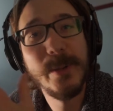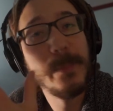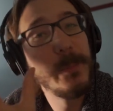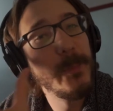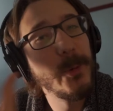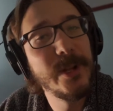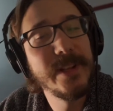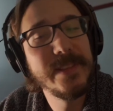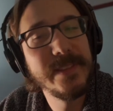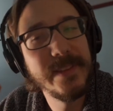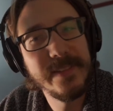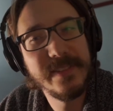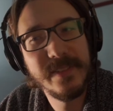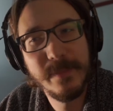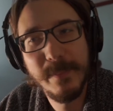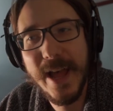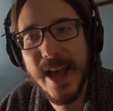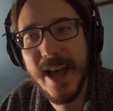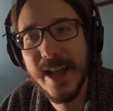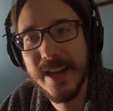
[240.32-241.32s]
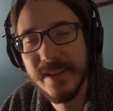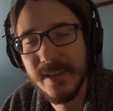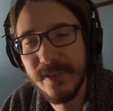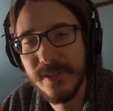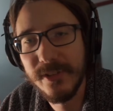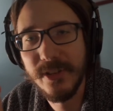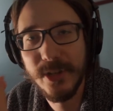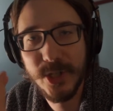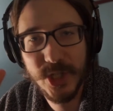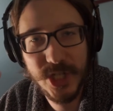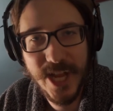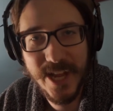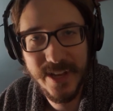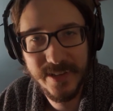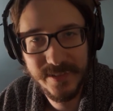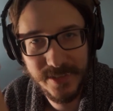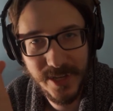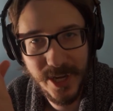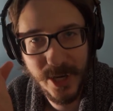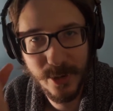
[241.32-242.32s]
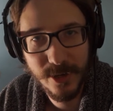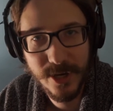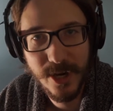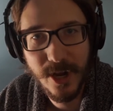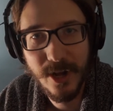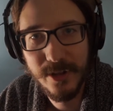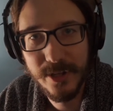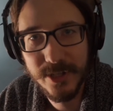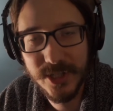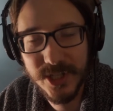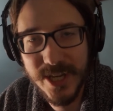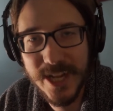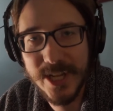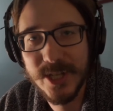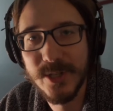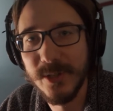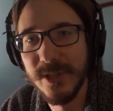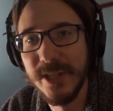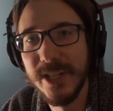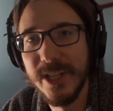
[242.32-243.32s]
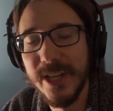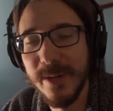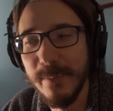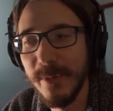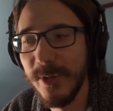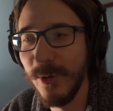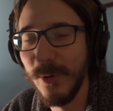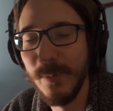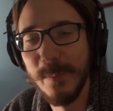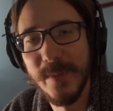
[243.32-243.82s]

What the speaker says: to bring this back, such as Niagara College. Naturally, I'm a little